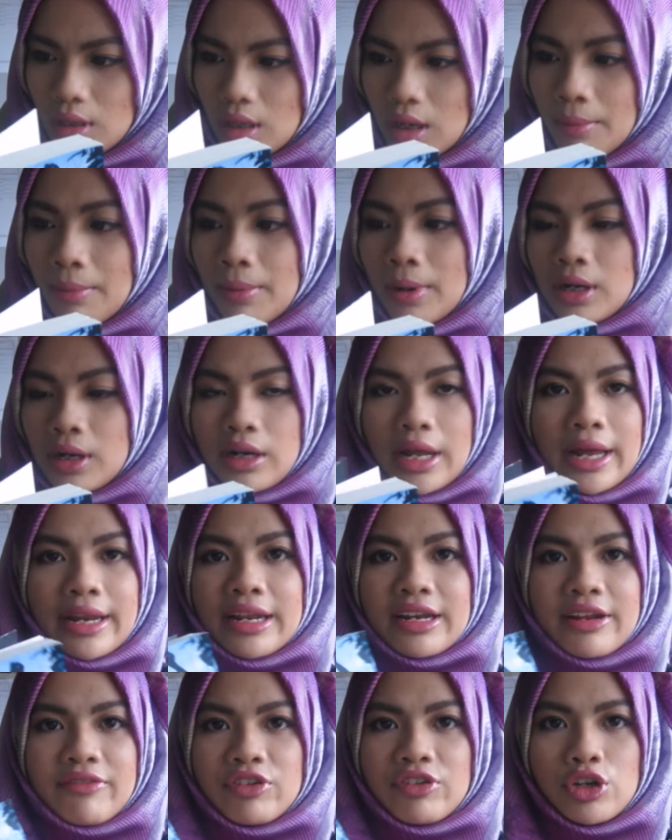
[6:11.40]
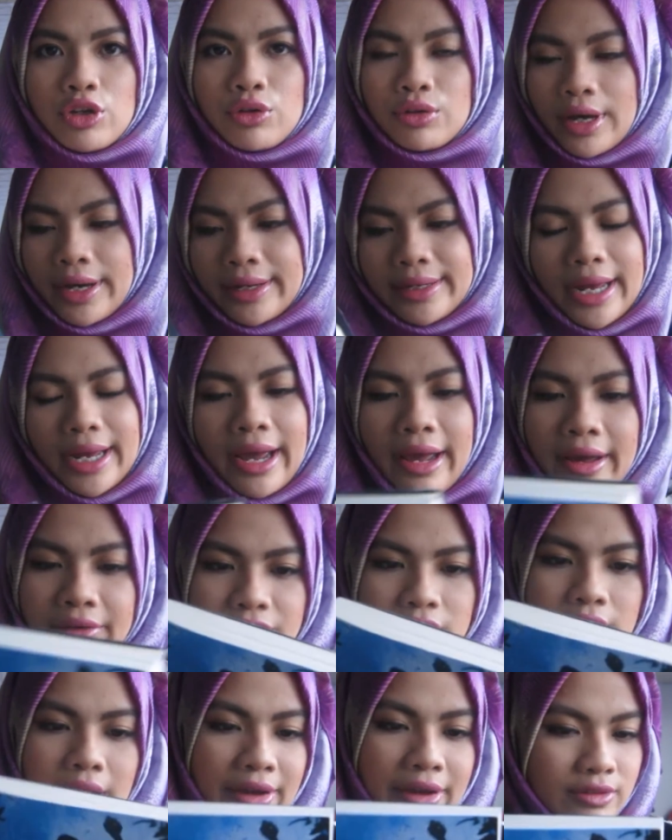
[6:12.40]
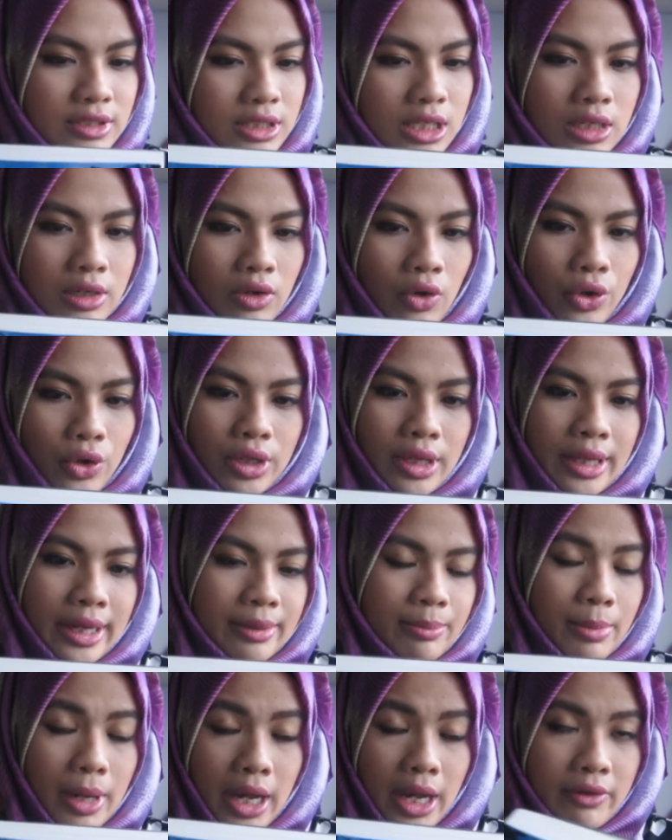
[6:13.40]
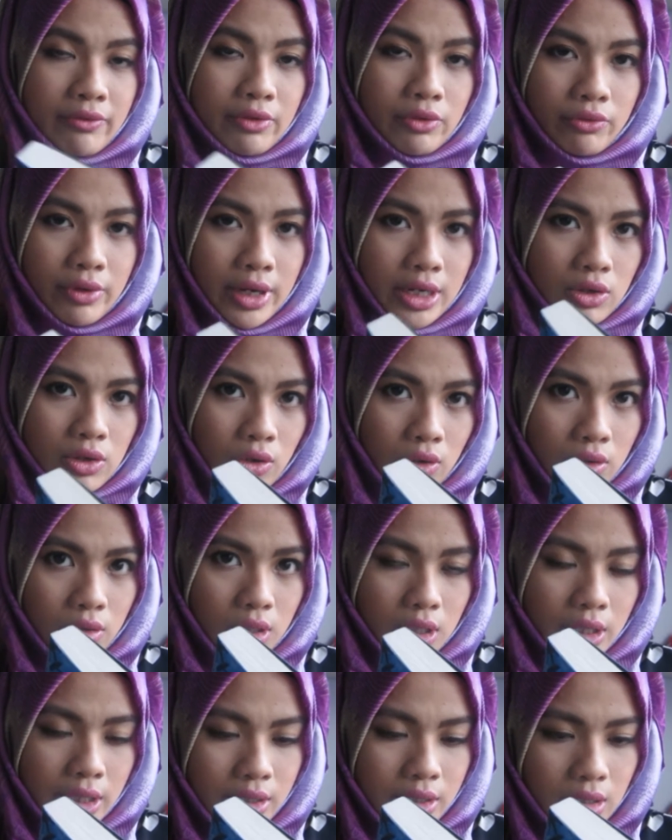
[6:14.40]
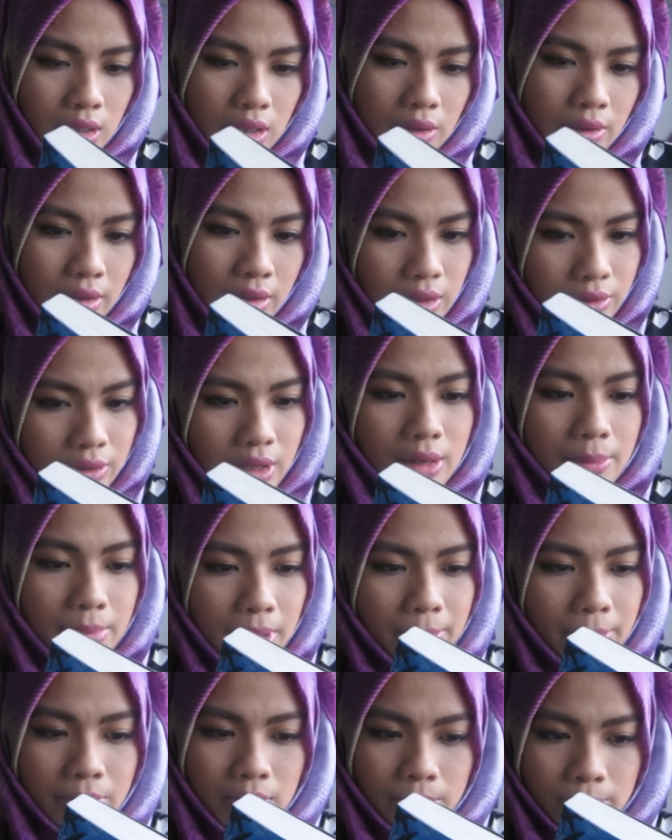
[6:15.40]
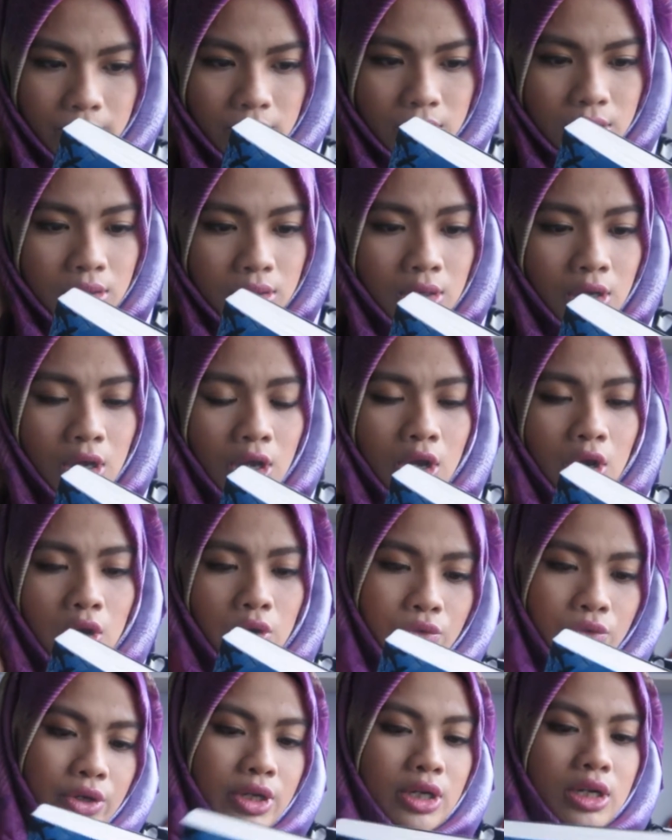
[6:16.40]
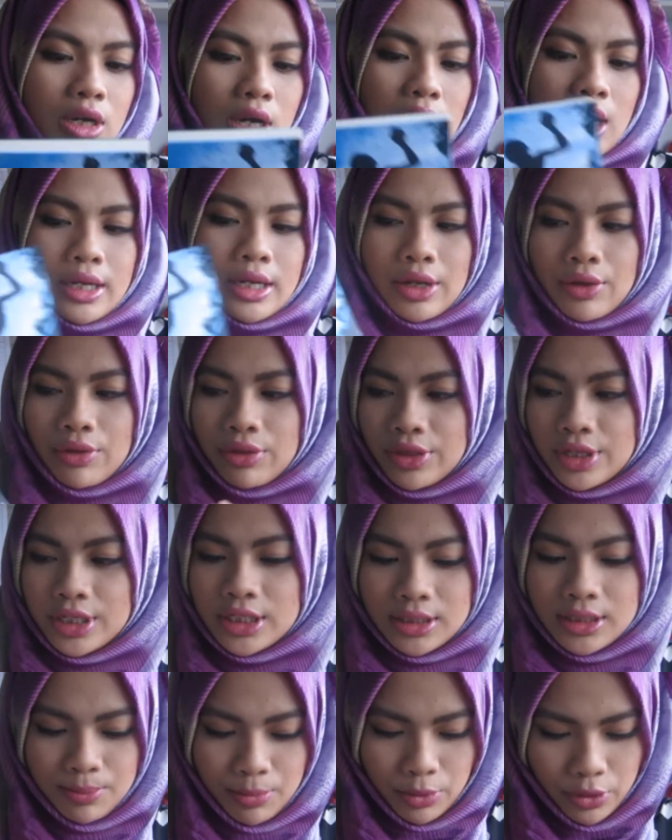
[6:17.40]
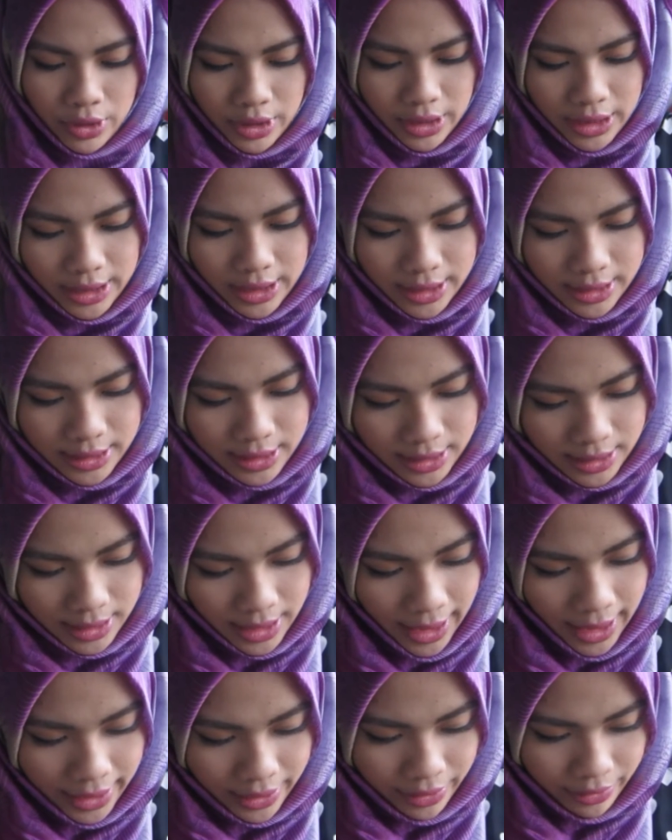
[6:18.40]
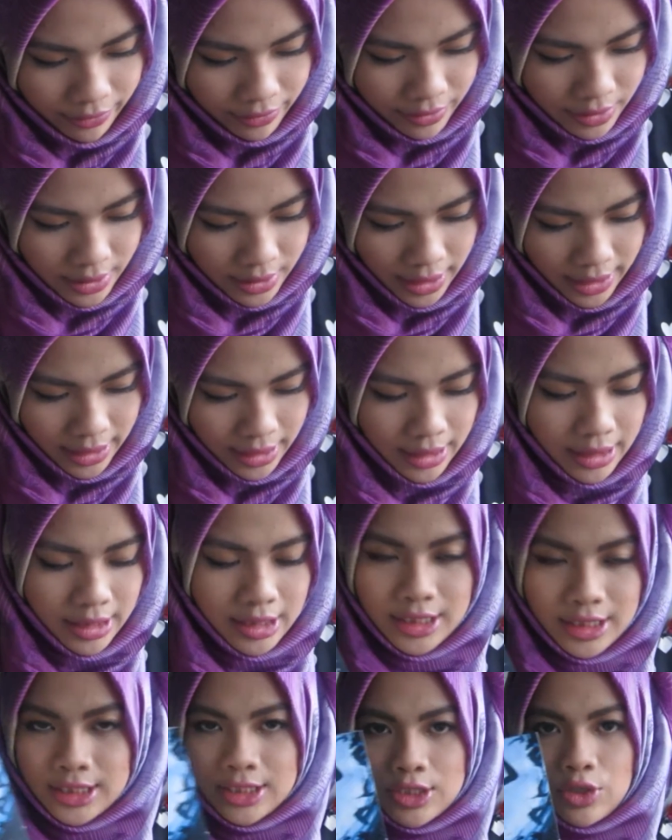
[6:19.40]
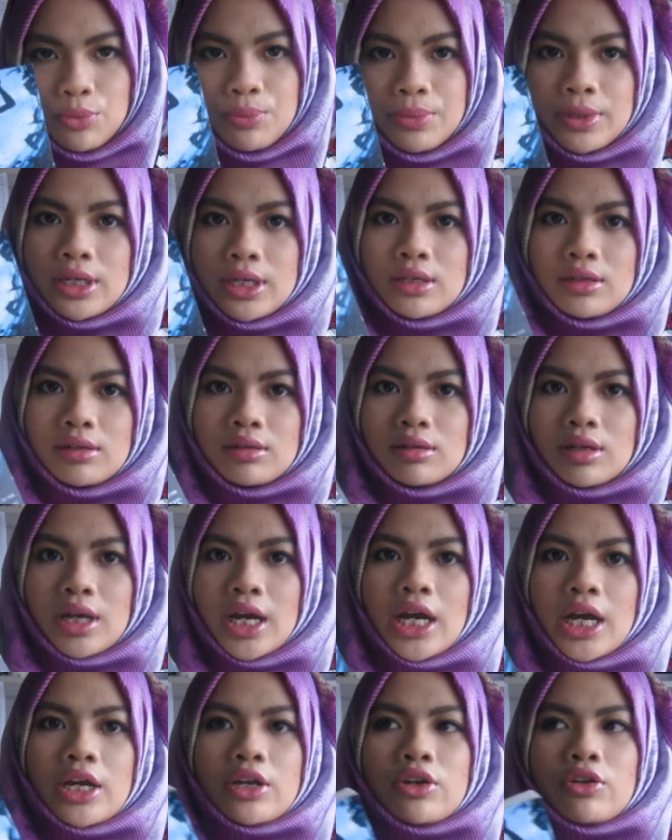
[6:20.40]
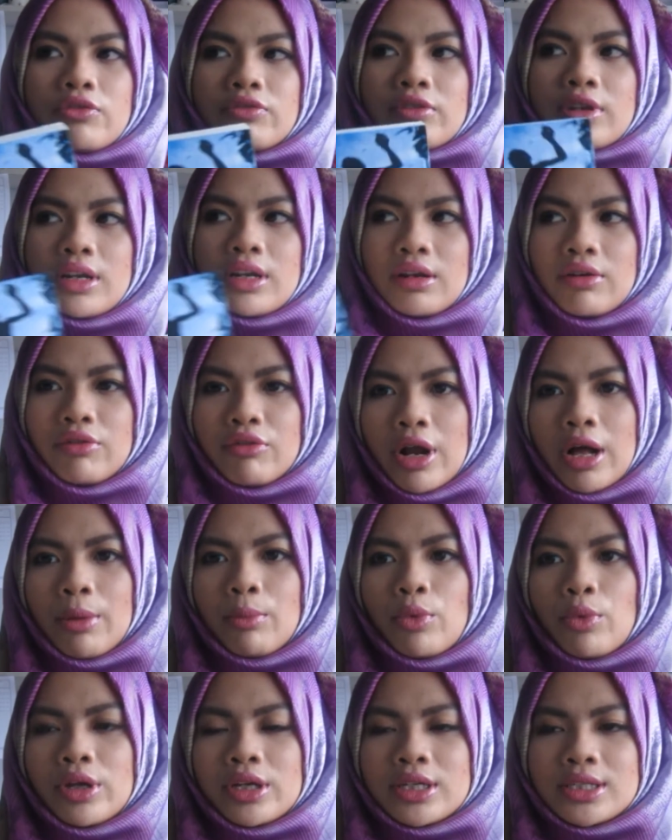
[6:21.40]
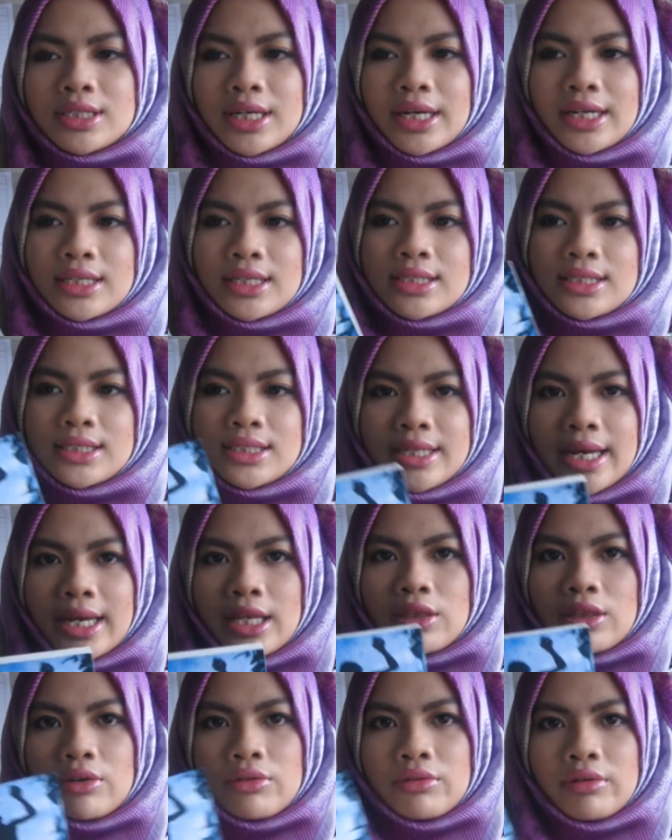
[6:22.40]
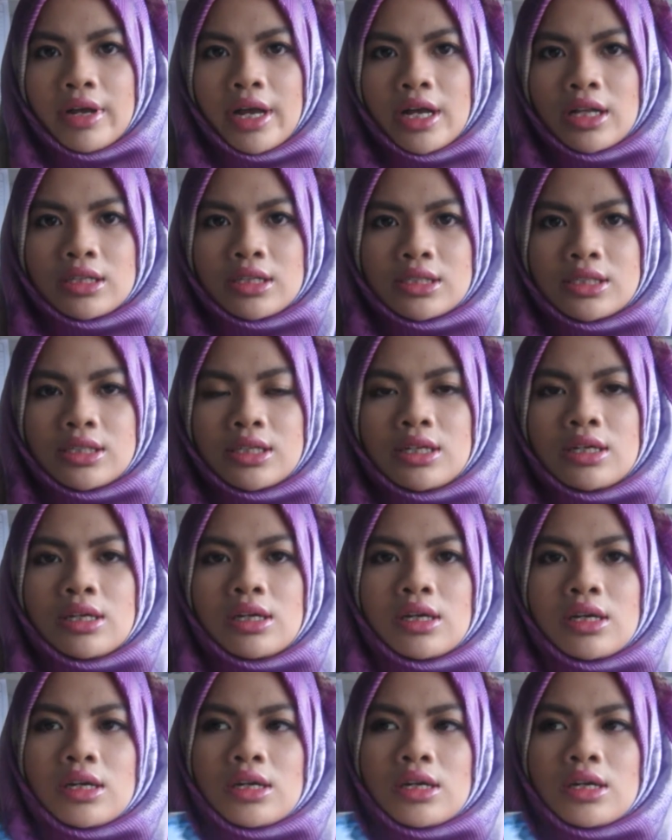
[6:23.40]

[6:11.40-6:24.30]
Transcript: And I never knew that. I've seen Coraline, but I haven't read Coraline. And I think I'm gonna read. Now this book is kind of set in a dystopian kind of realm. Well, it's kind of set in the reality,